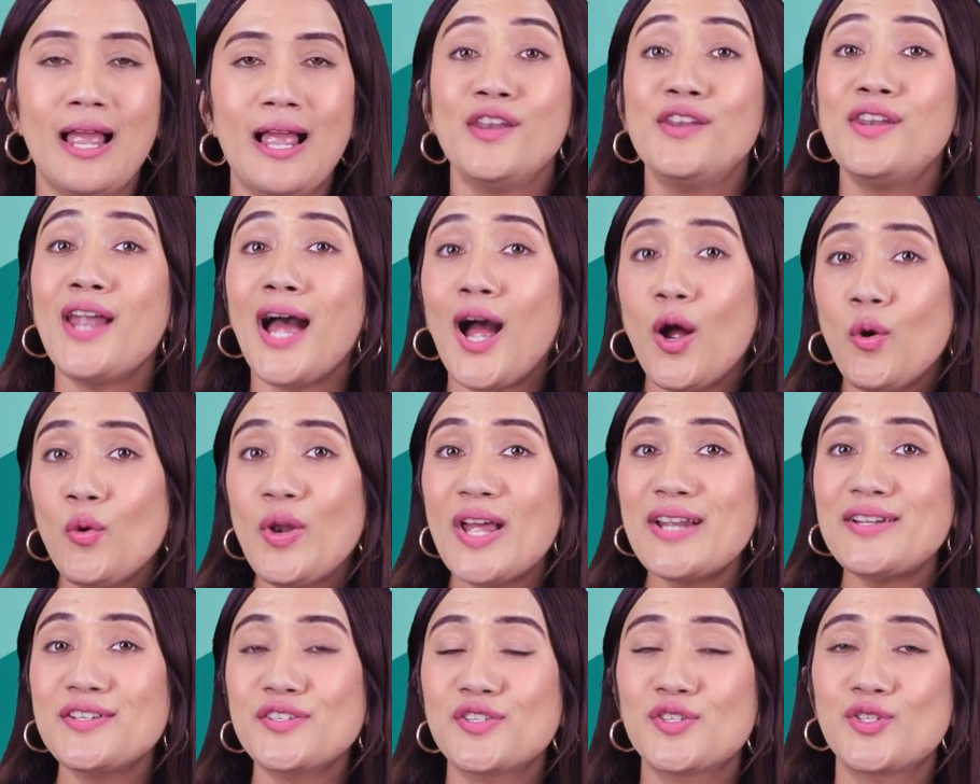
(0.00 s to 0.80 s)
Now
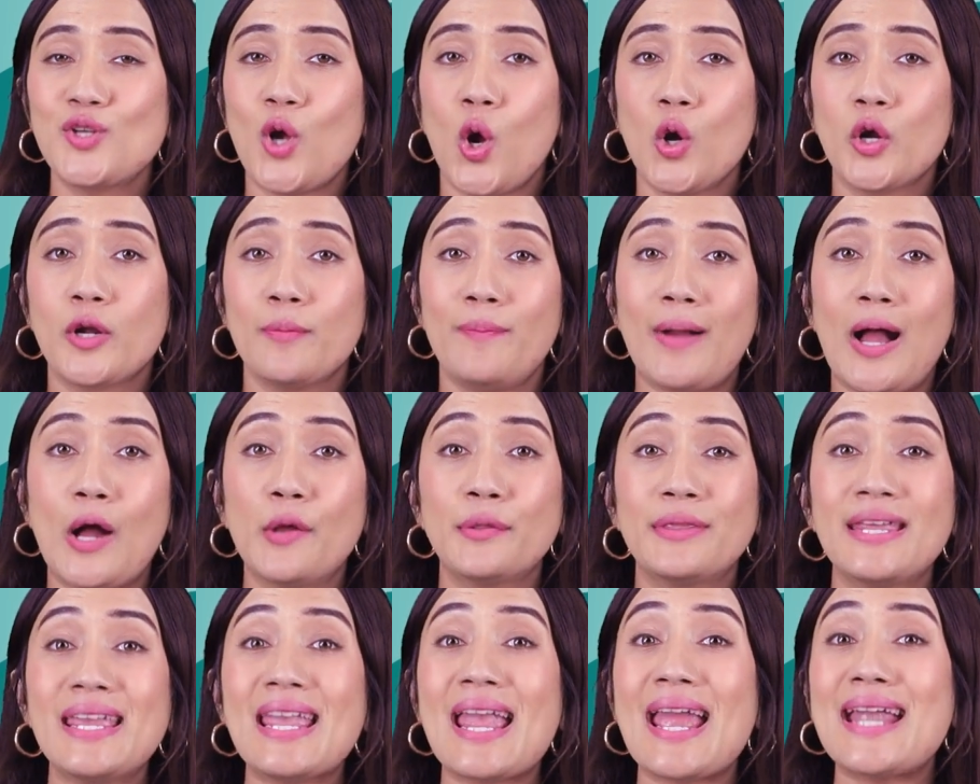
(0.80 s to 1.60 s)
let us talk
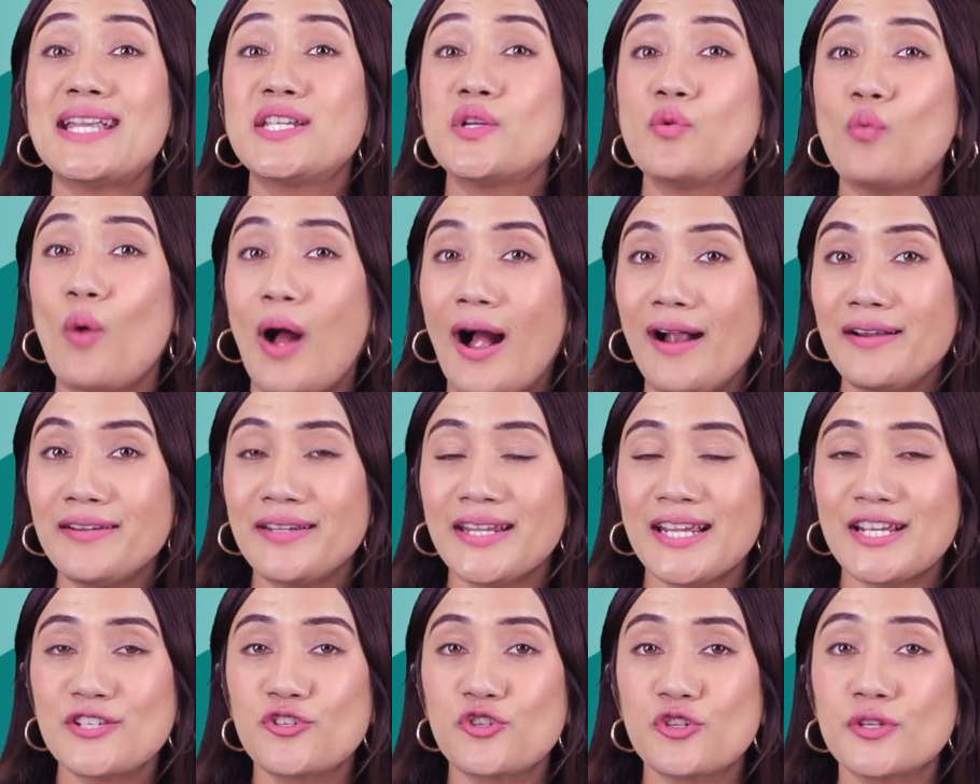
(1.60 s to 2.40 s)
about the
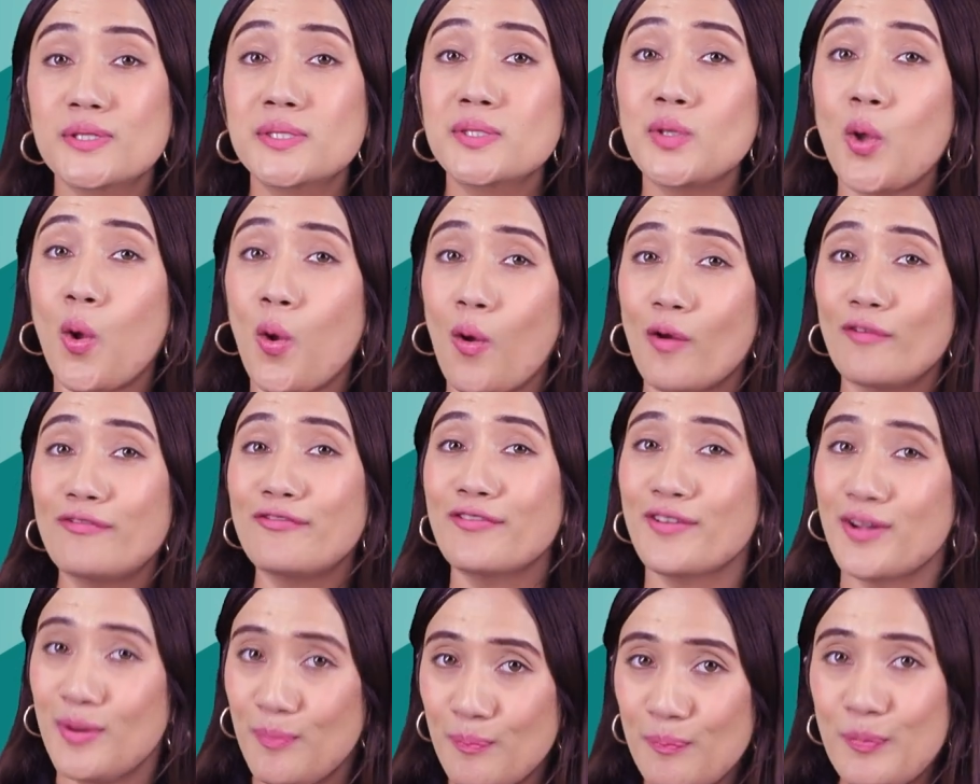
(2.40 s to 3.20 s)
advantages
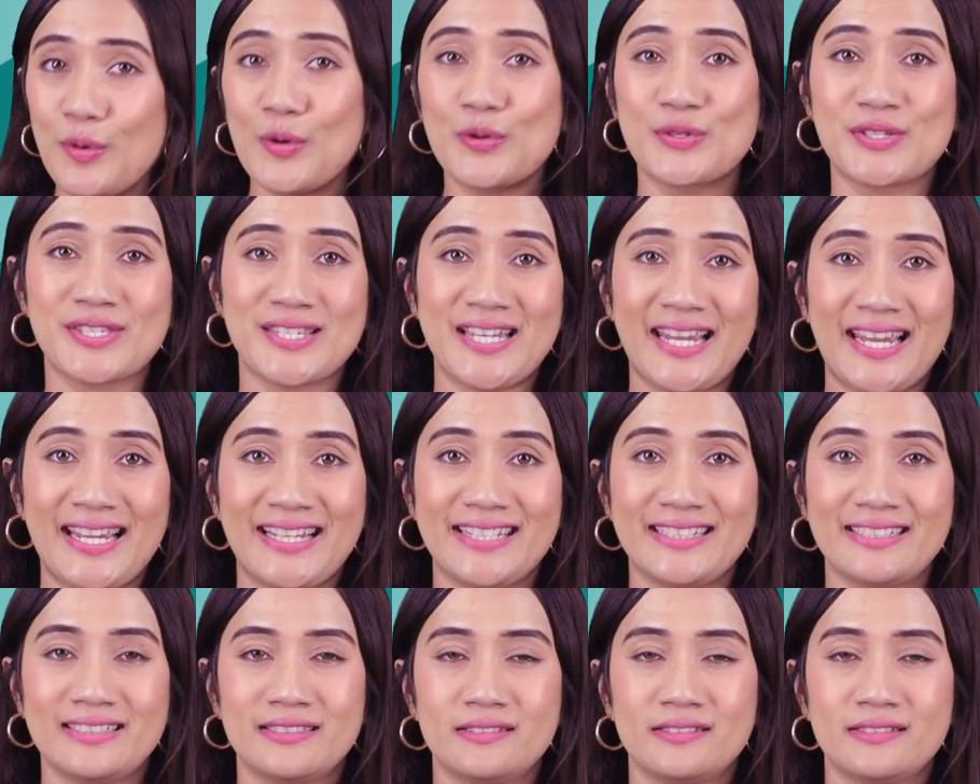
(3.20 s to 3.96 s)
of composting.